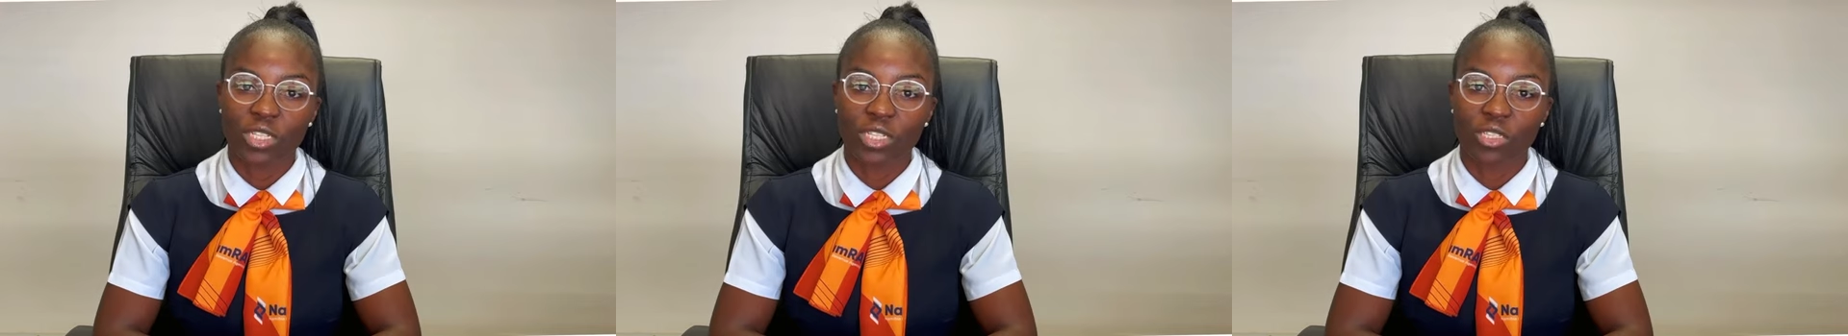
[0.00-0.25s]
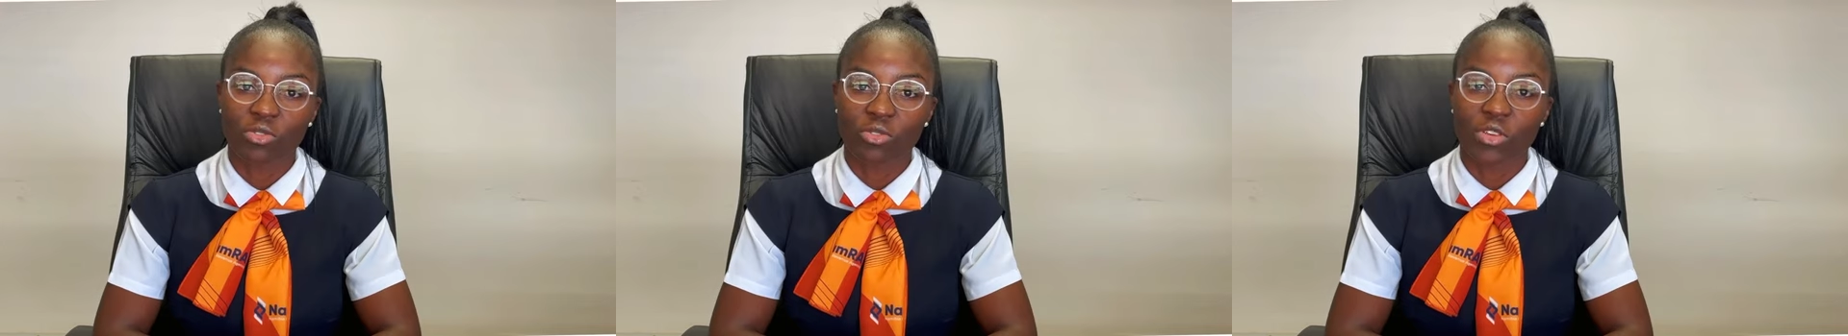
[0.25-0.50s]

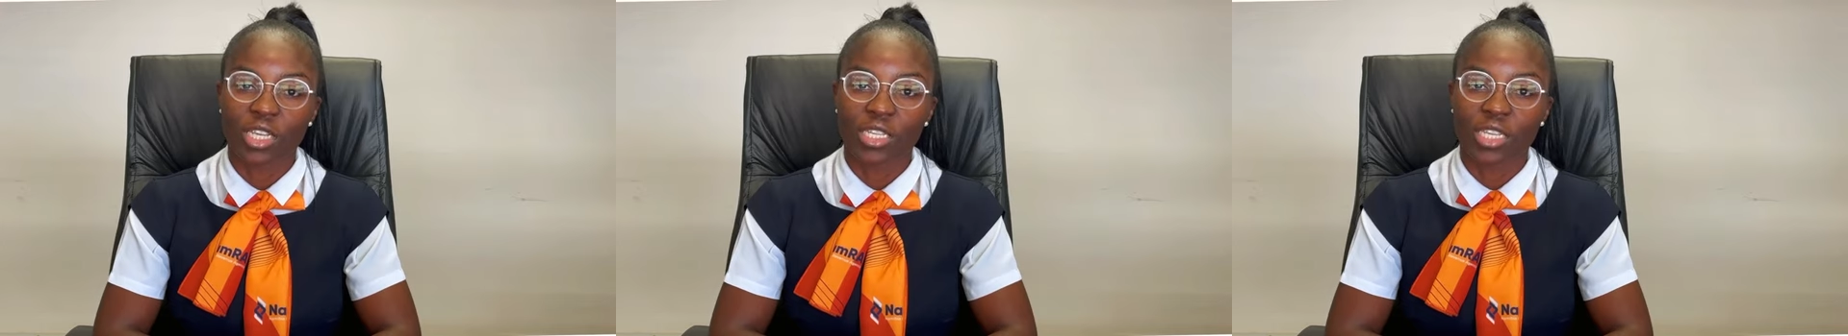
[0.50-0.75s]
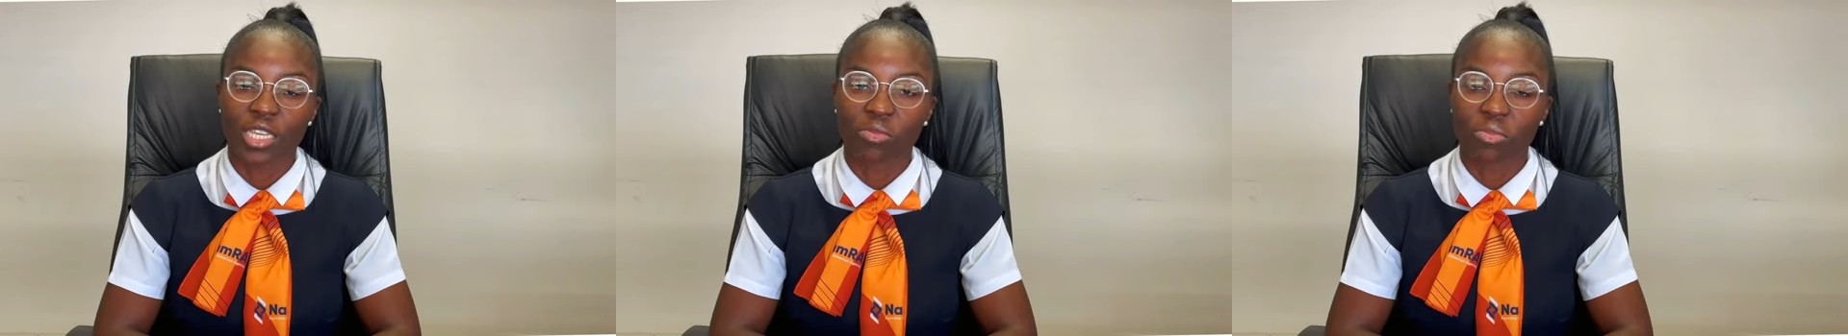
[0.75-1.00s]
to go
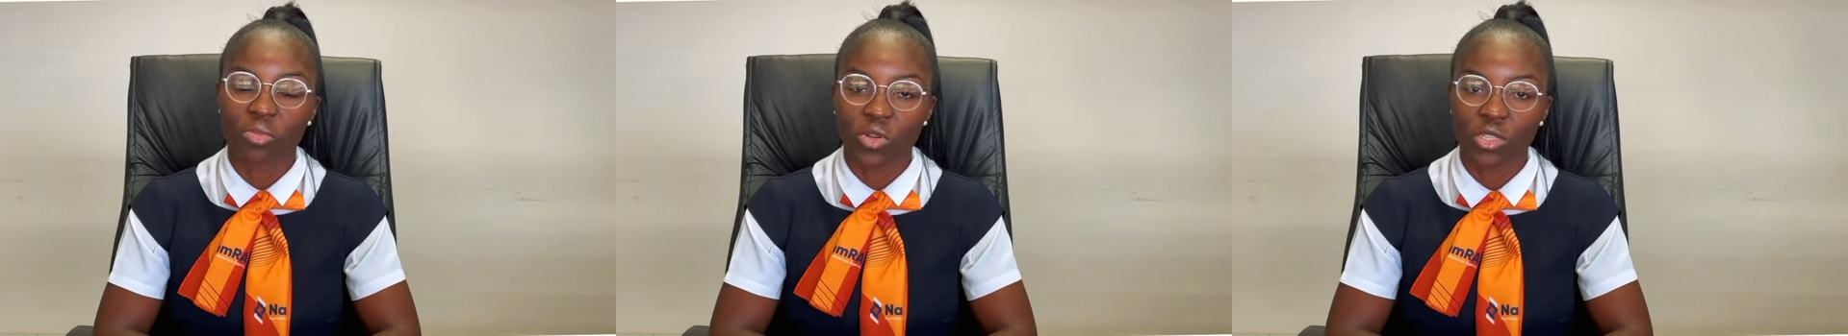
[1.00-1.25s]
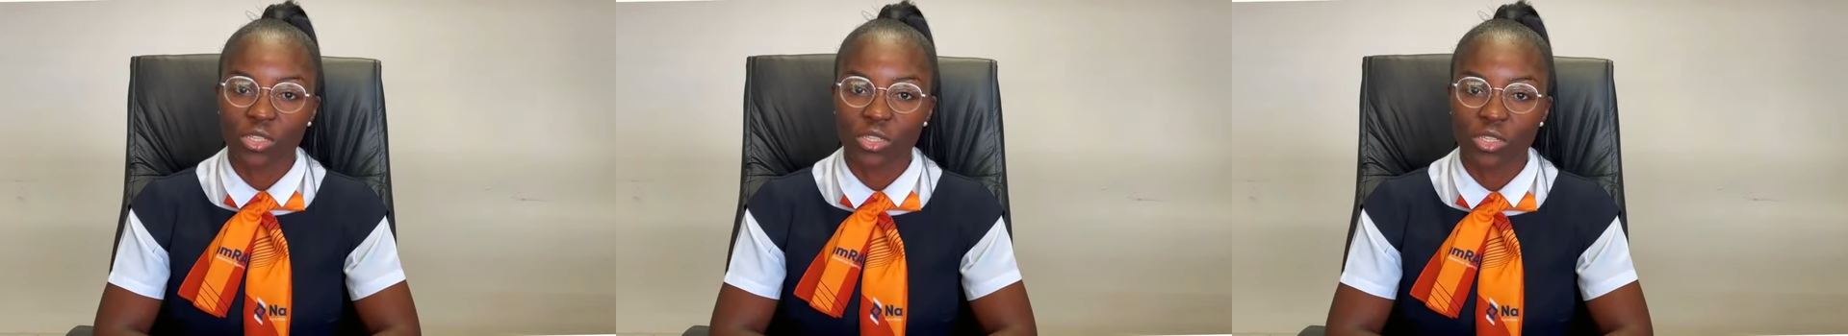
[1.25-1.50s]
and
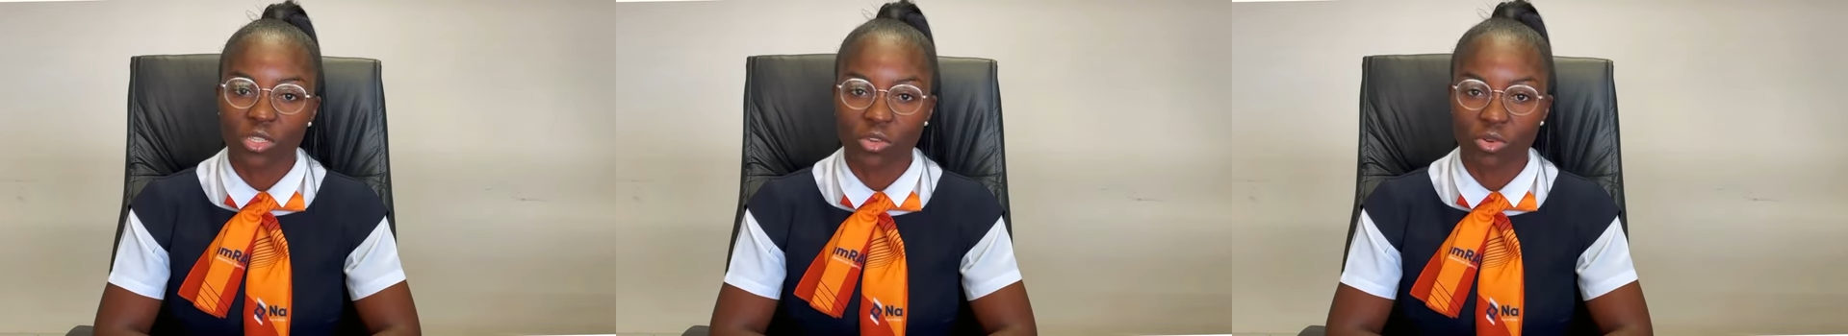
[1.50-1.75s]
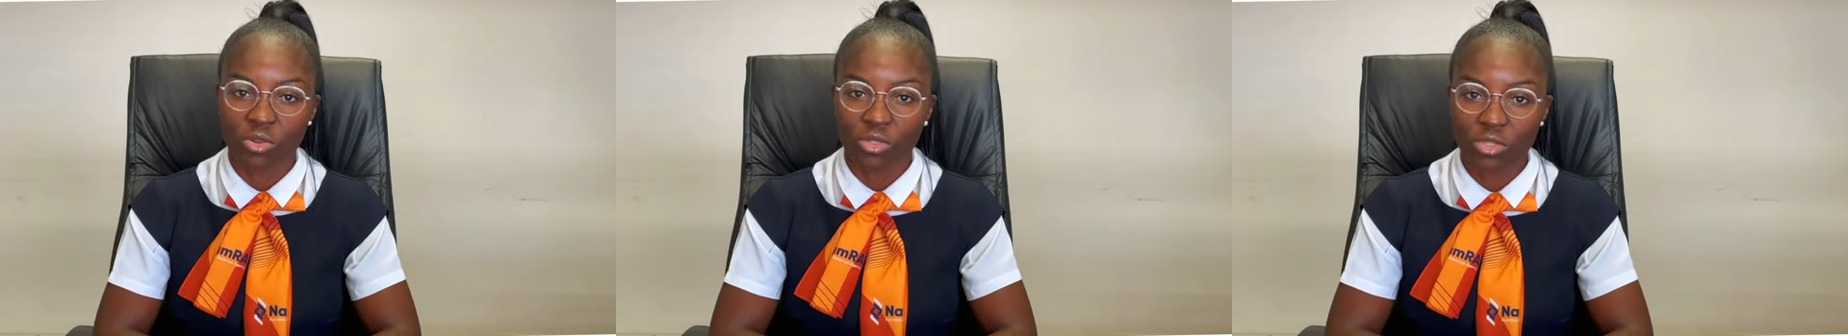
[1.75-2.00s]
import your
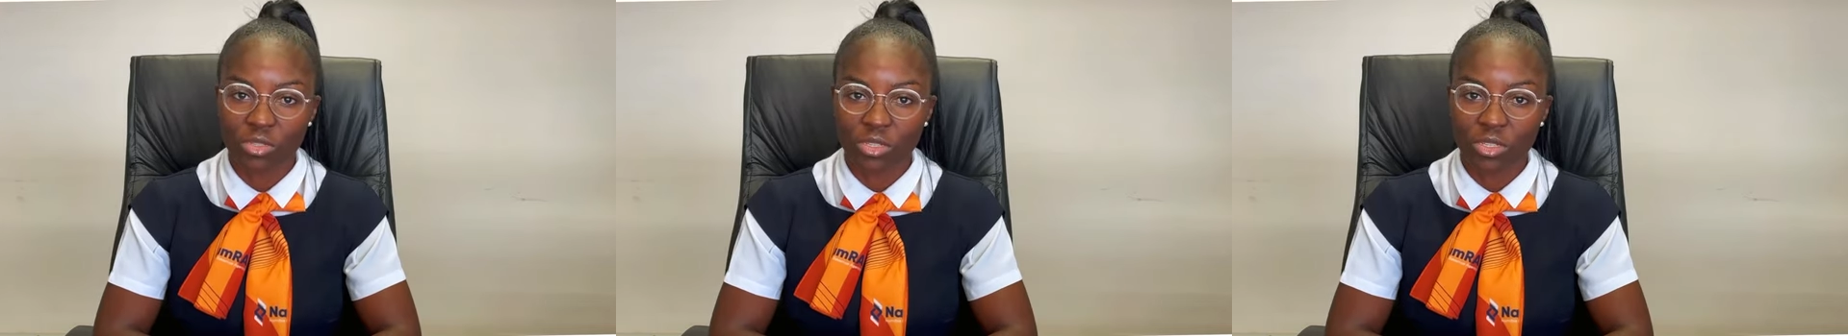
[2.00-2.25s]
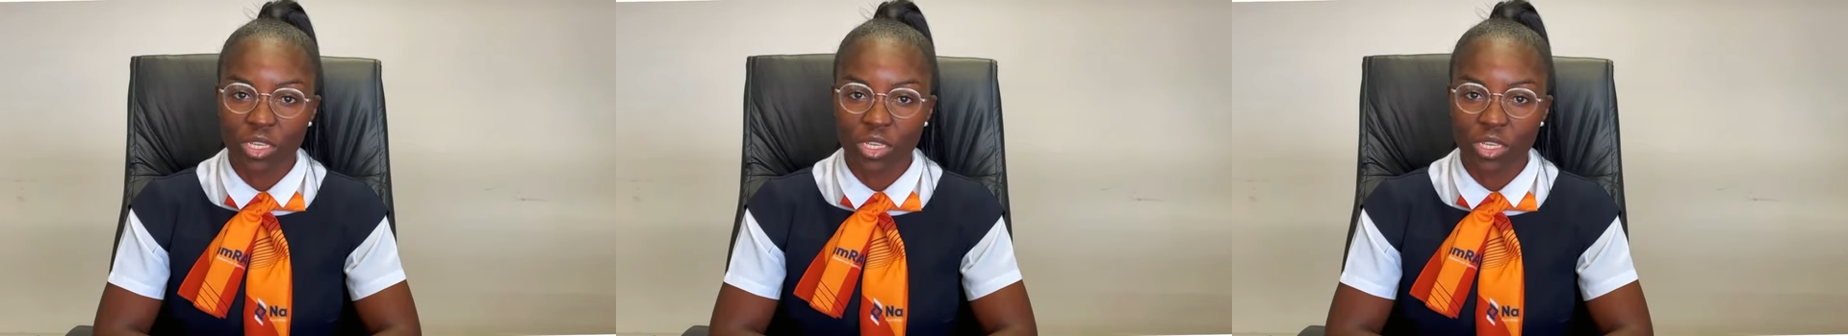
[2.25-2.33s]
goods,